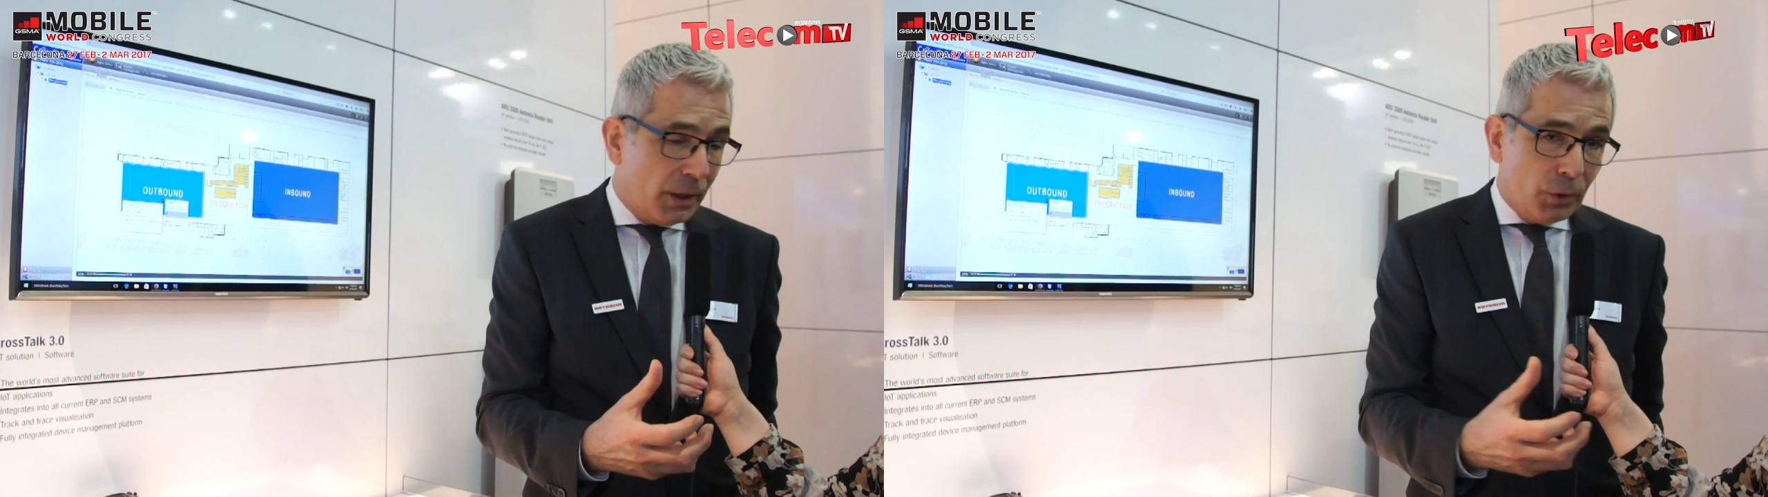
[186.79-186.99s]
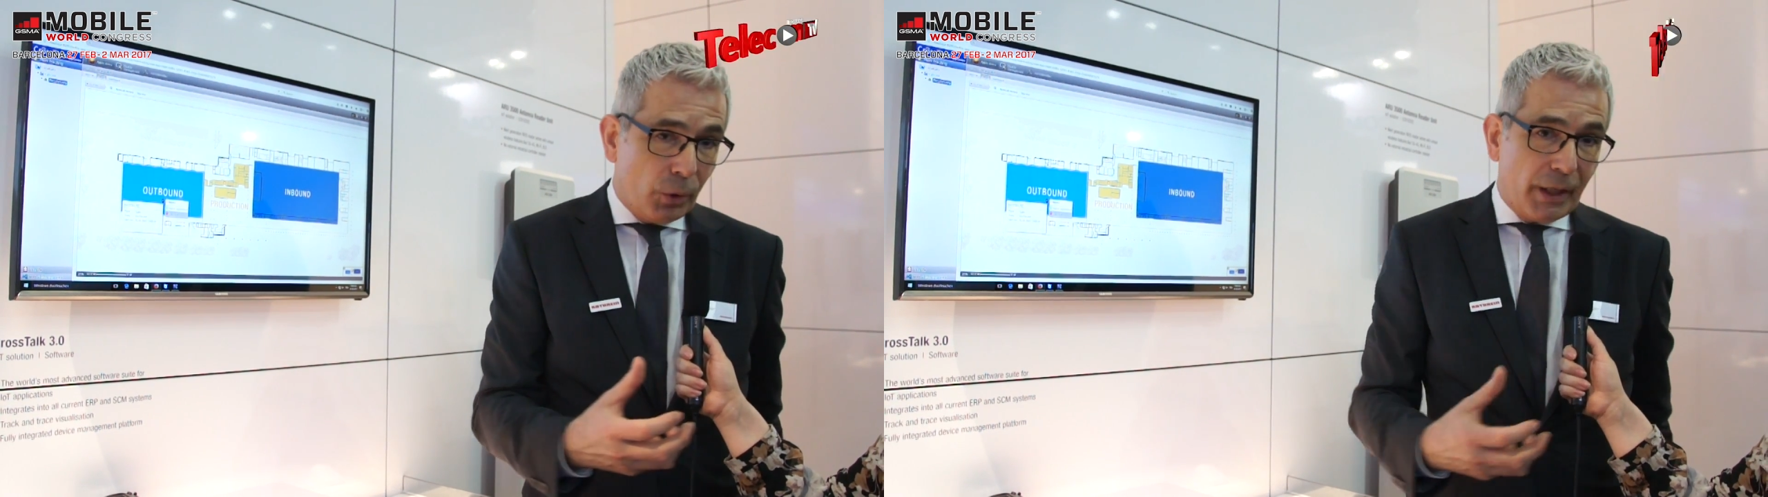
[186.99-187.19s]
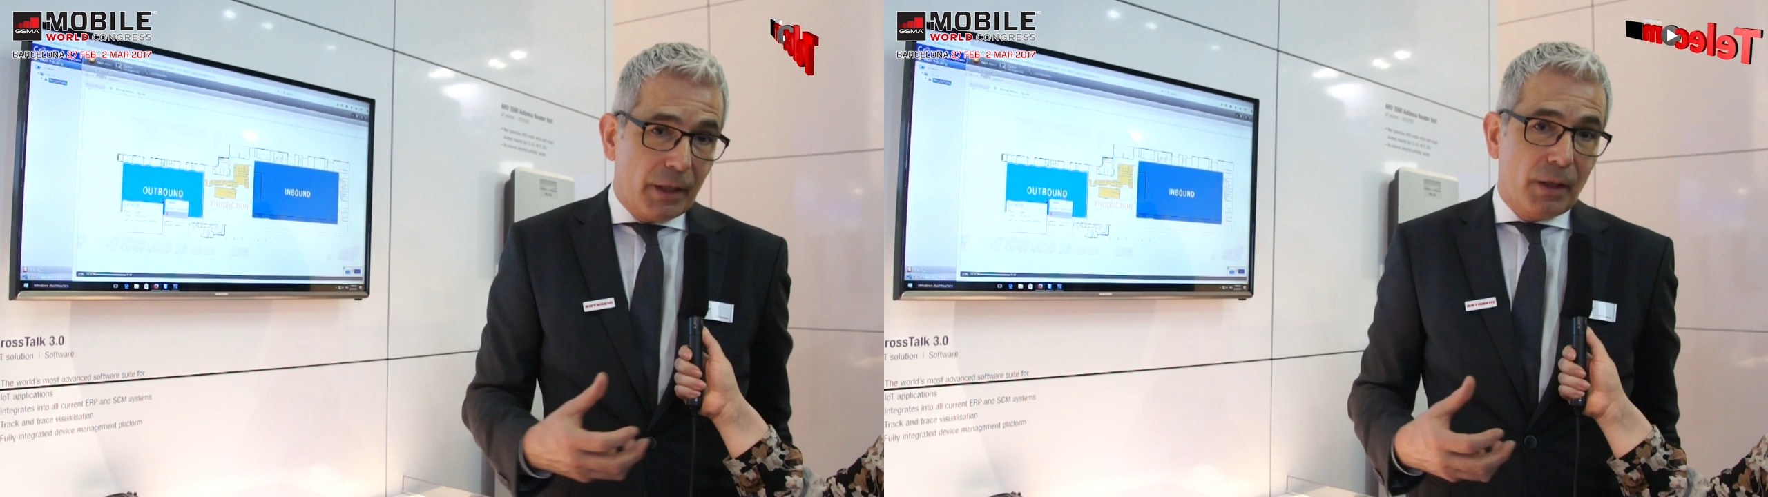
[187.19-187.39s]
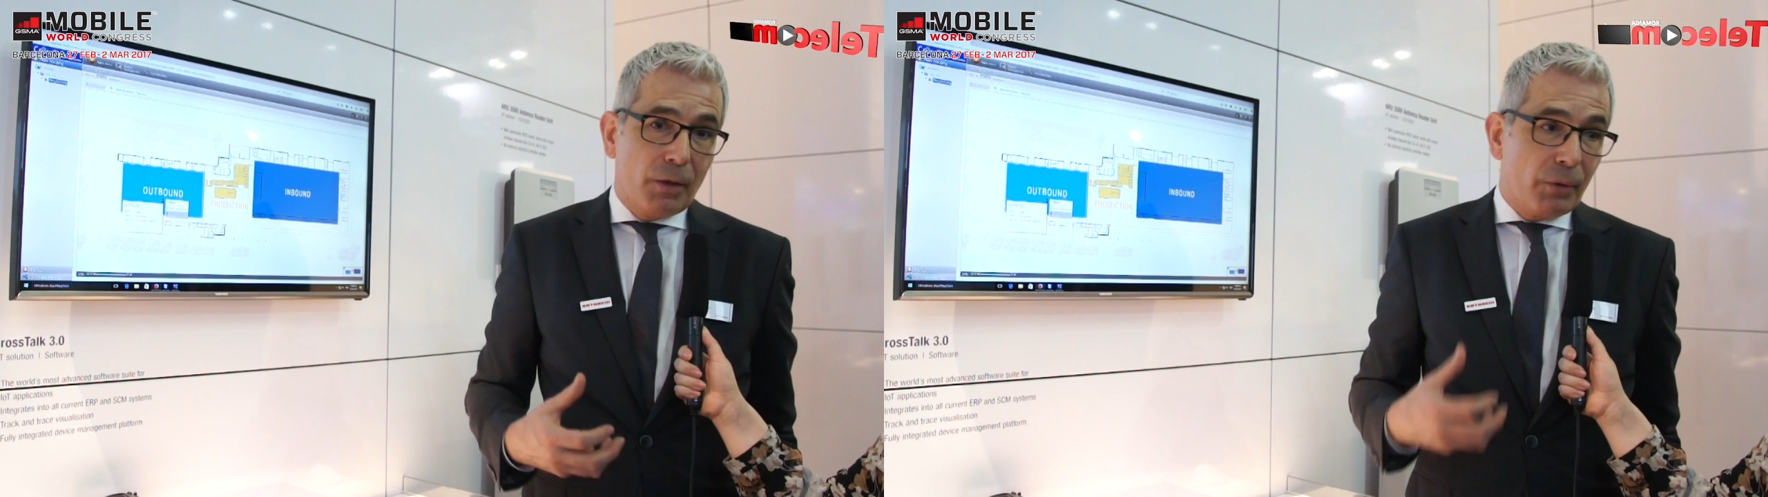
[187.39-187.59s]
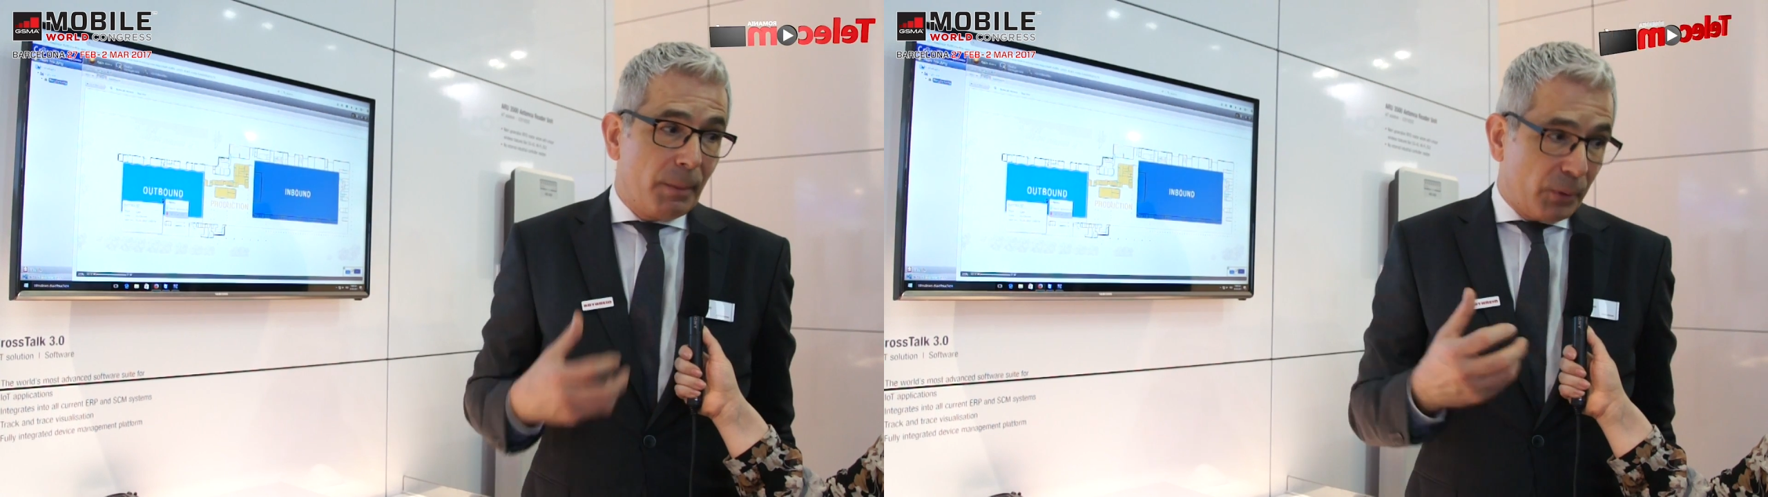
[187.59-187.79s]
you can
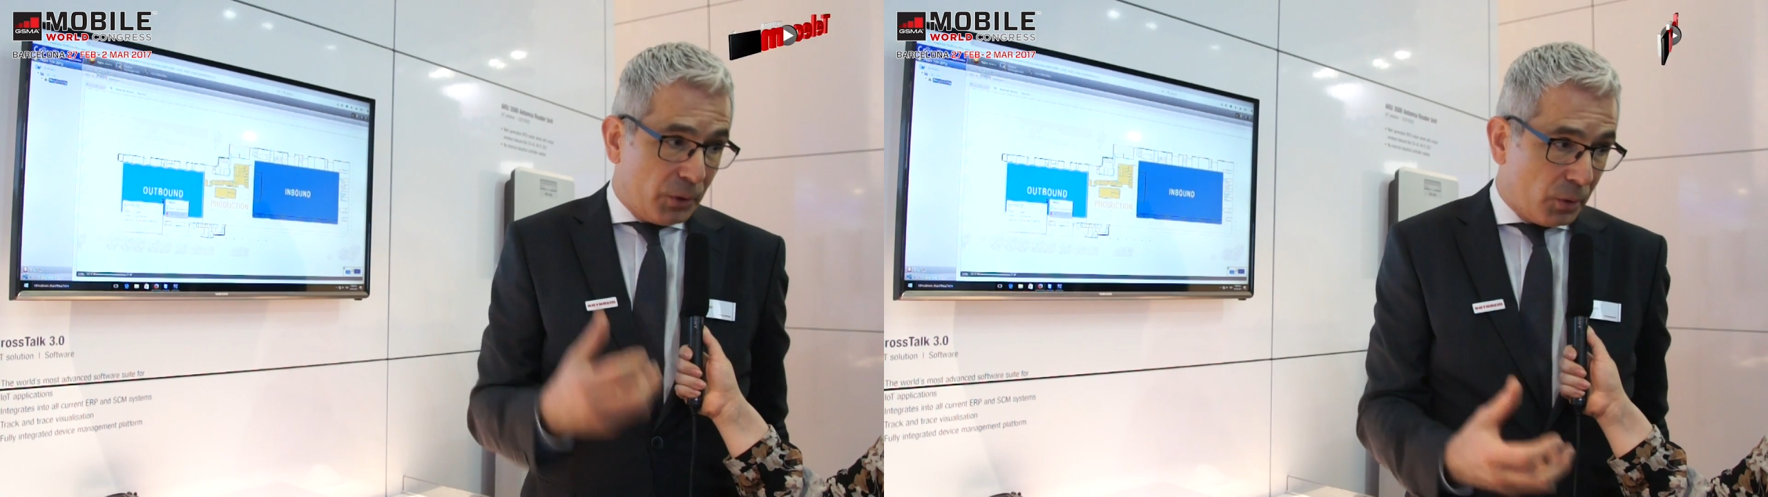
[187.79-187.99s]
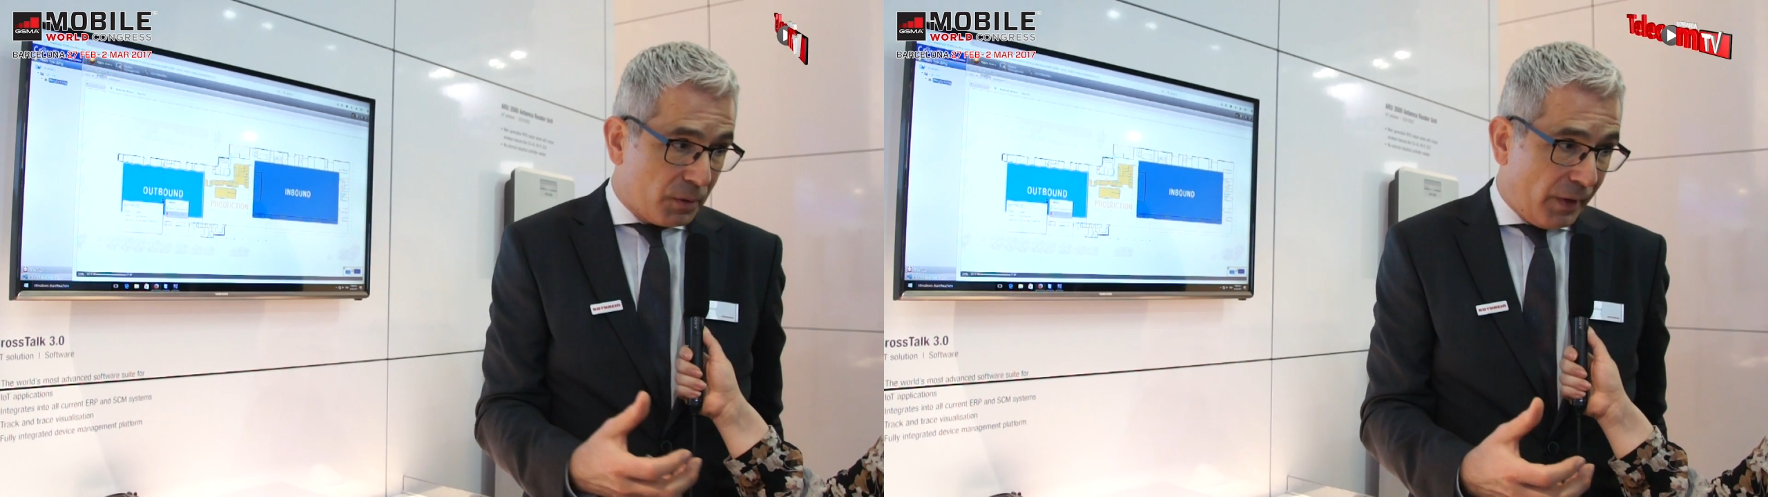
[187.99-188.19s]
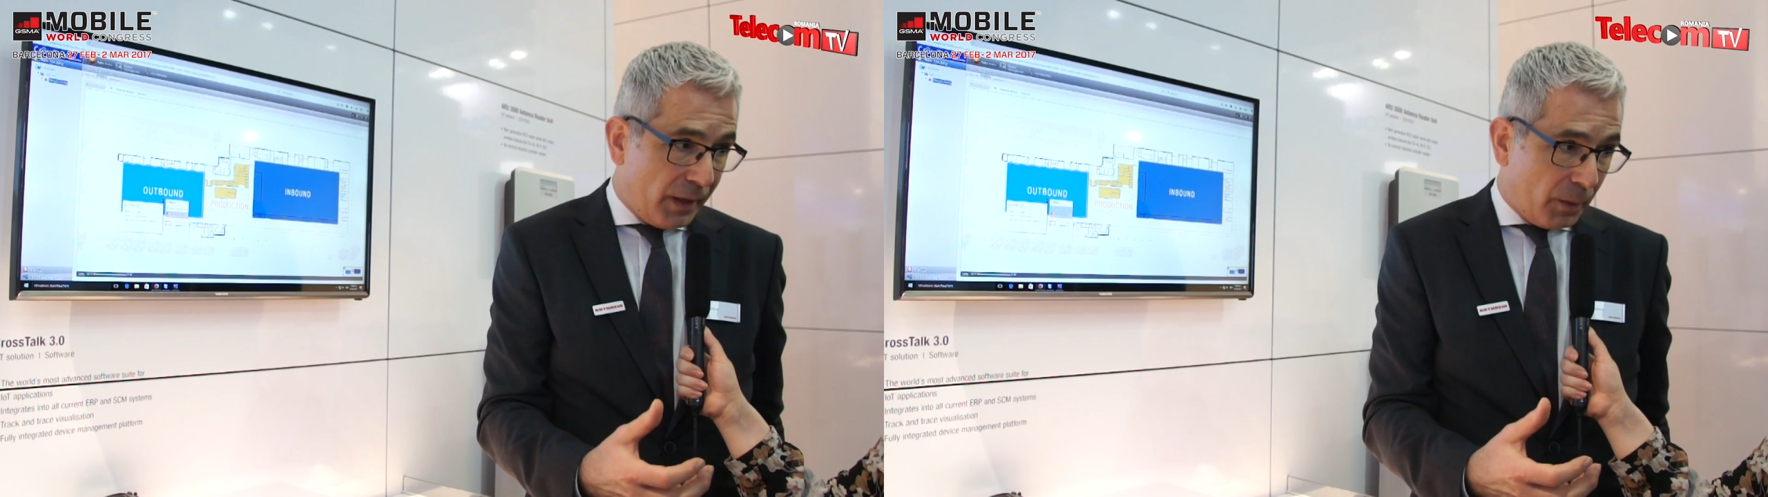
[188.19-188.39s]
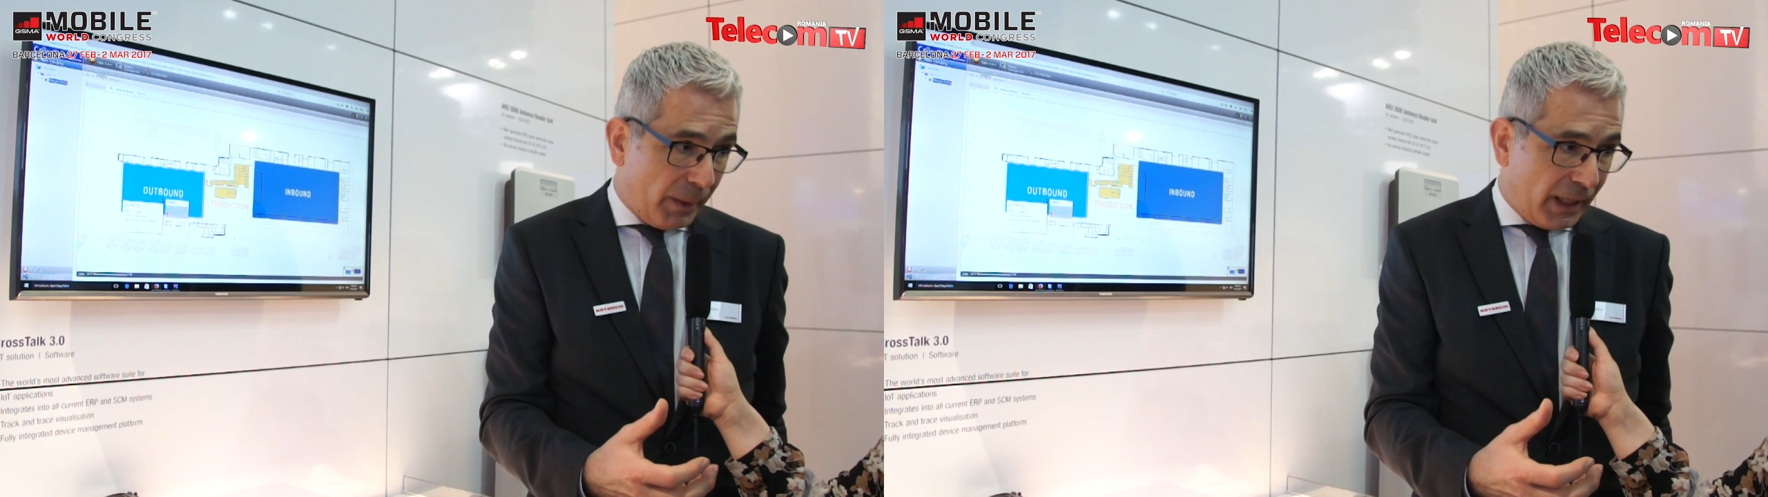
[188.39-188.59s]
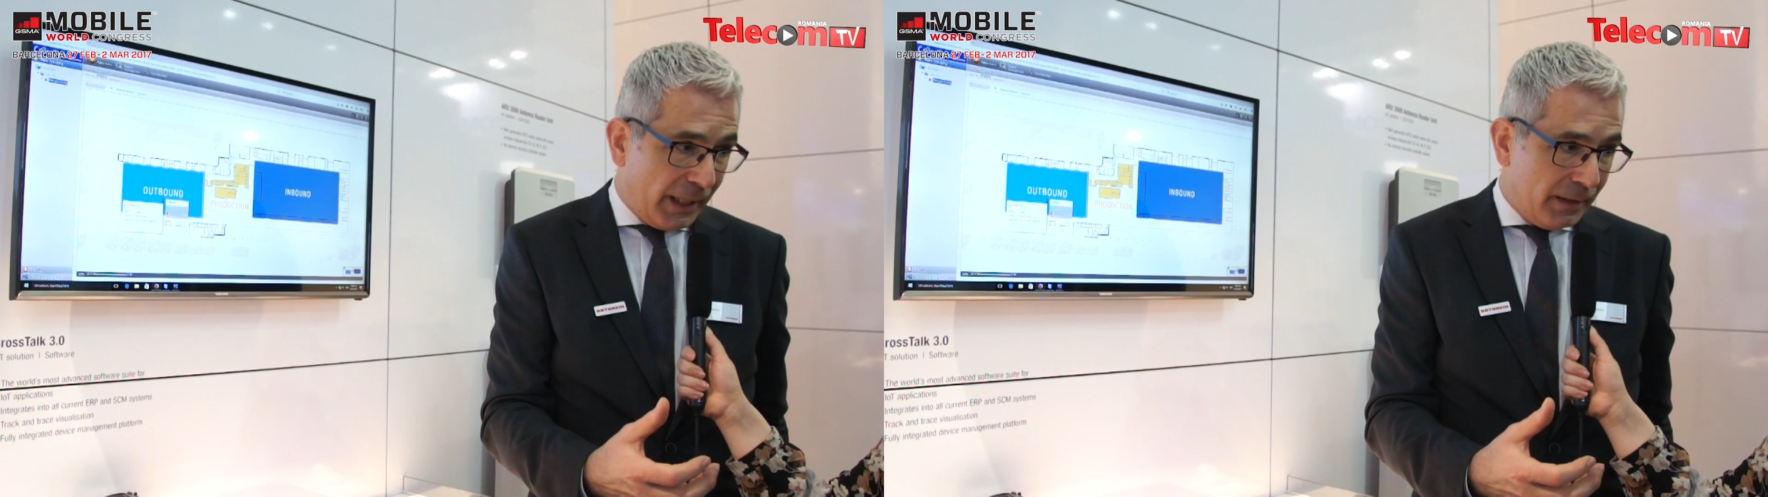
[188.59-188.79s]
reproduce very
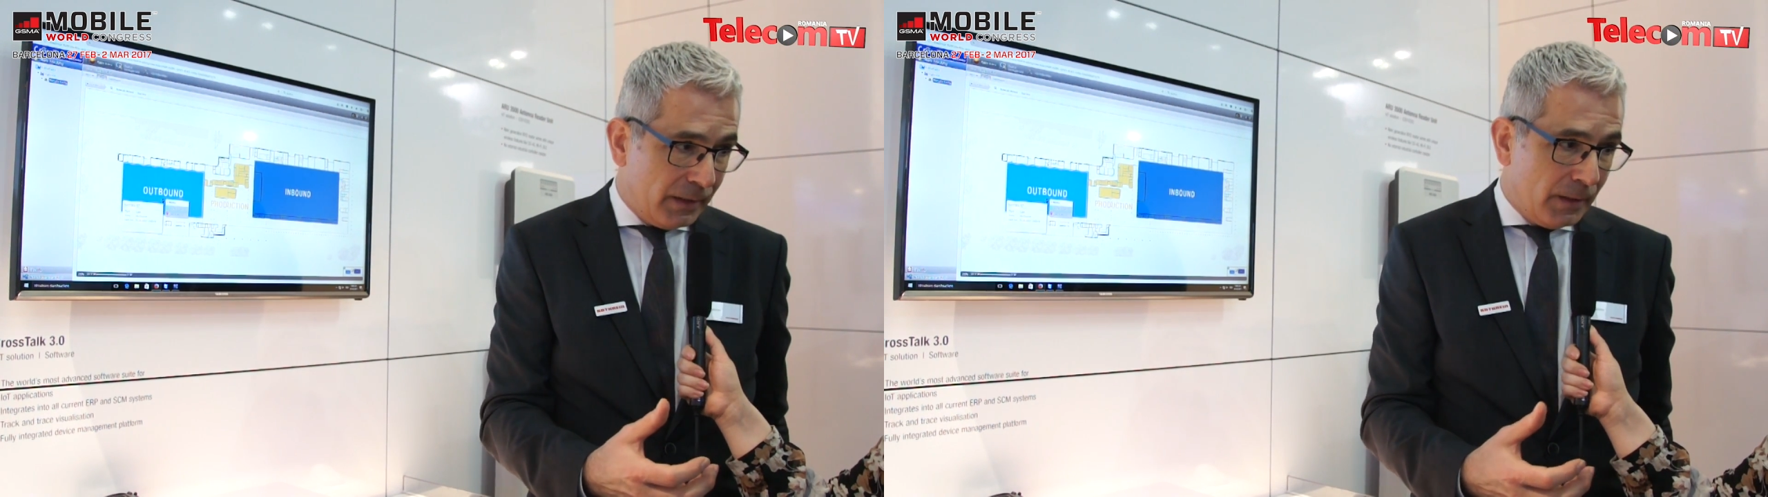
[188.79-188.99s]
quickly.